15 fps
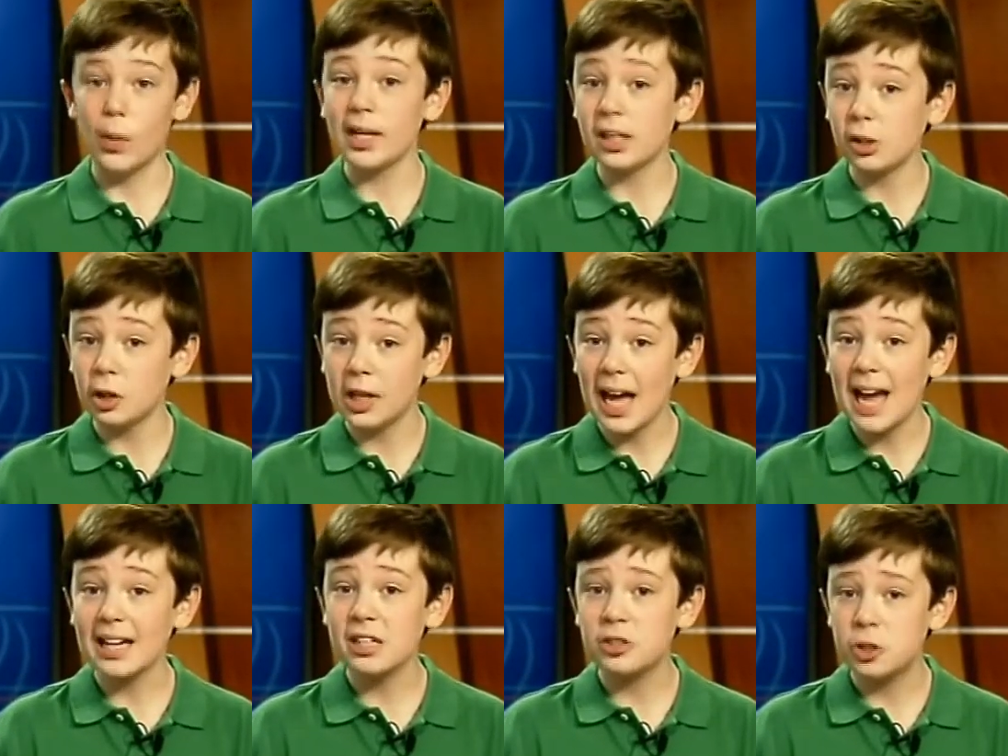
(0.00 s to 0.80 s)
A regular
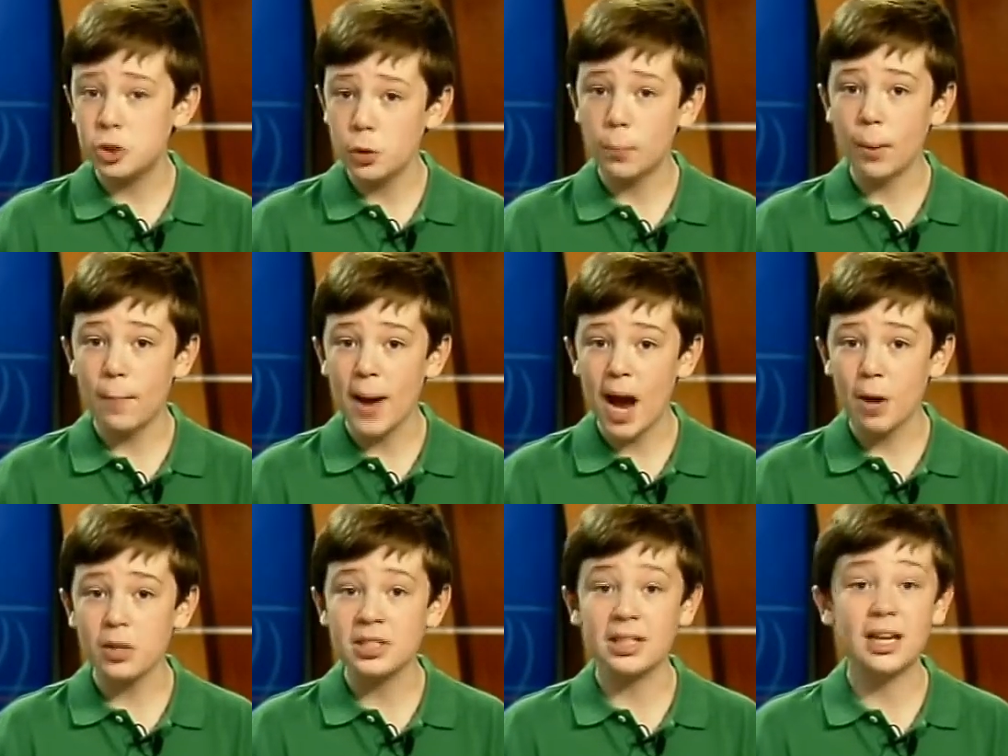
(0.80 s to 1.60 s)
guy gets
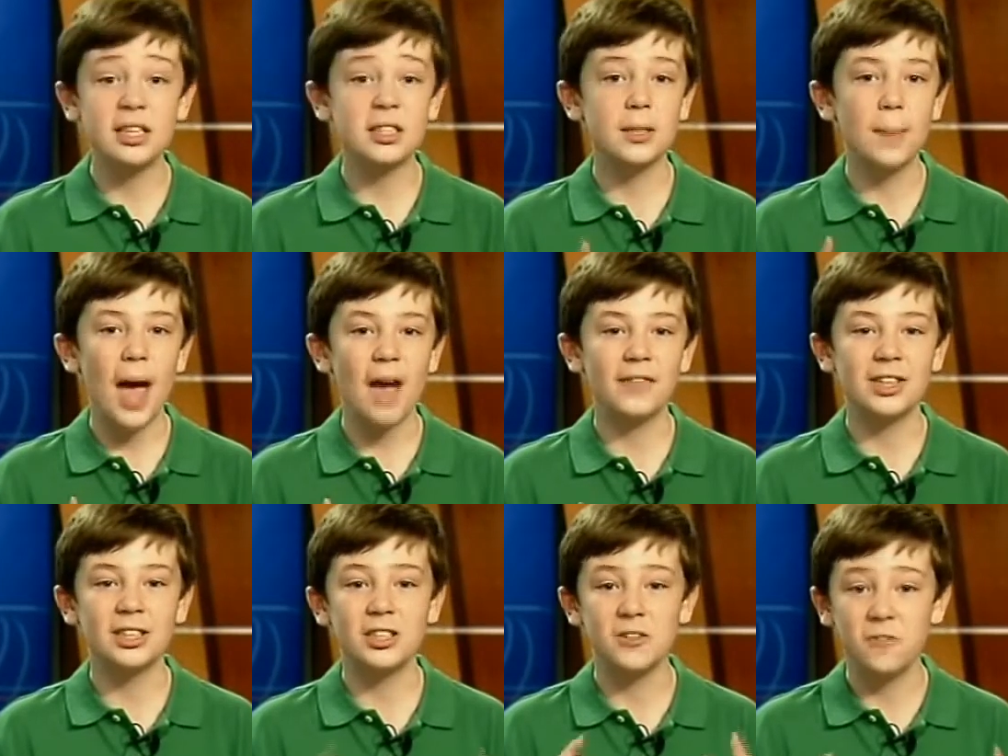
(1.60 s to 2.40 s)
superpowers and ends up
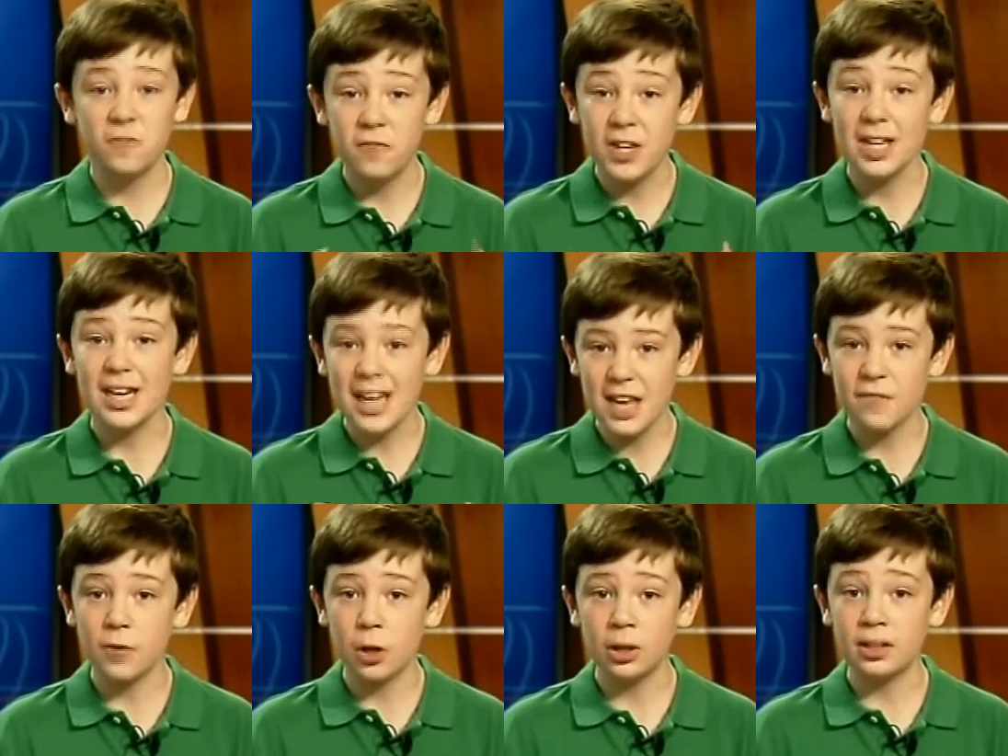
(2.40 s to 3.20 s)
having to defeat
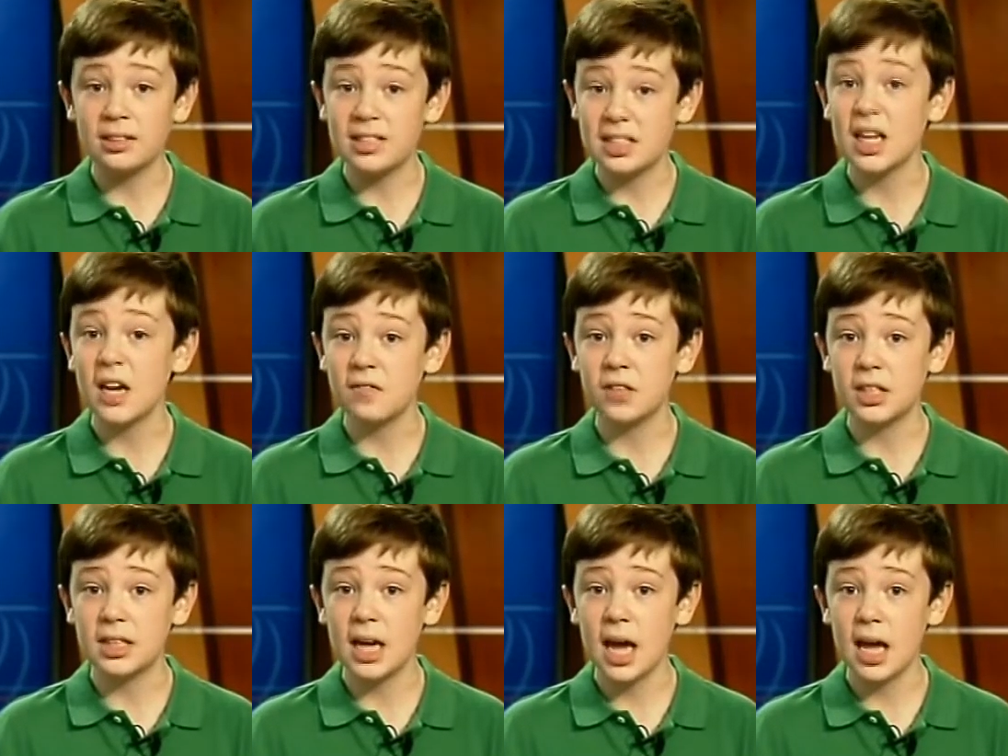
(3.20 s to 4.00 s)
evil and save
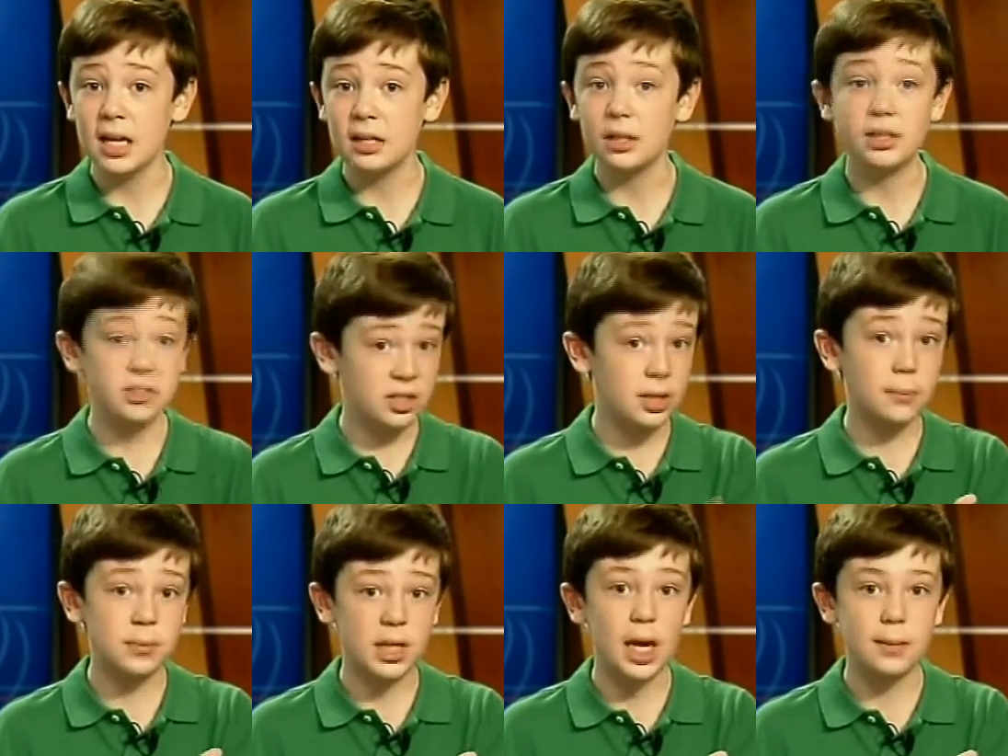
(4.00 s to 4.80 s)
the day, and
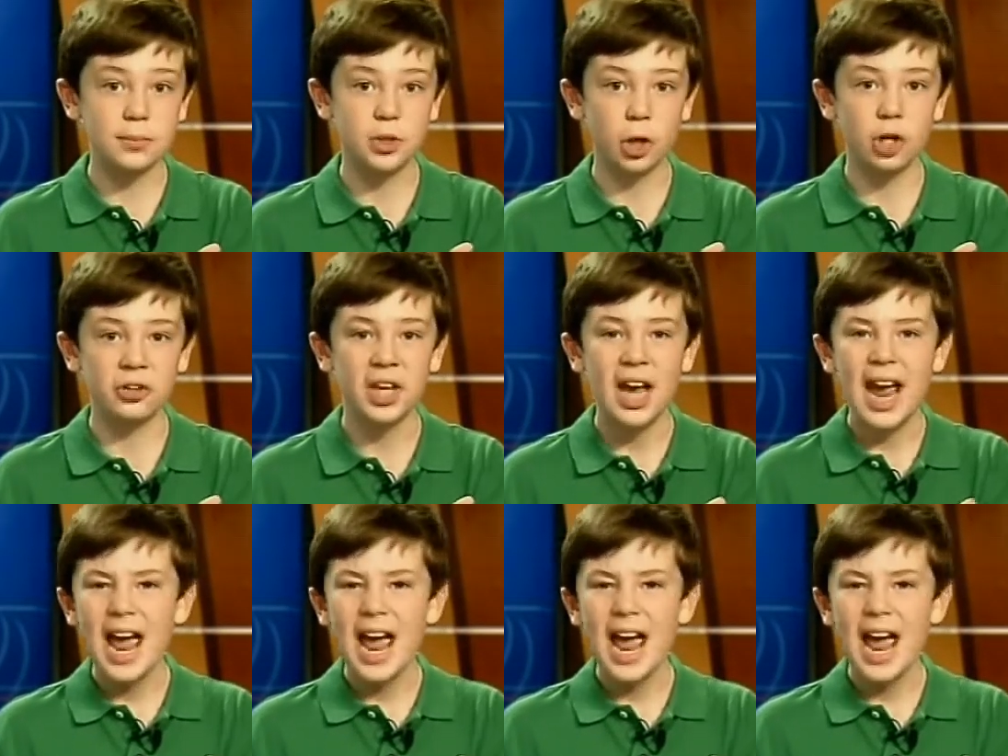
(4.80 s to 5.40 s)
sometimes Earth,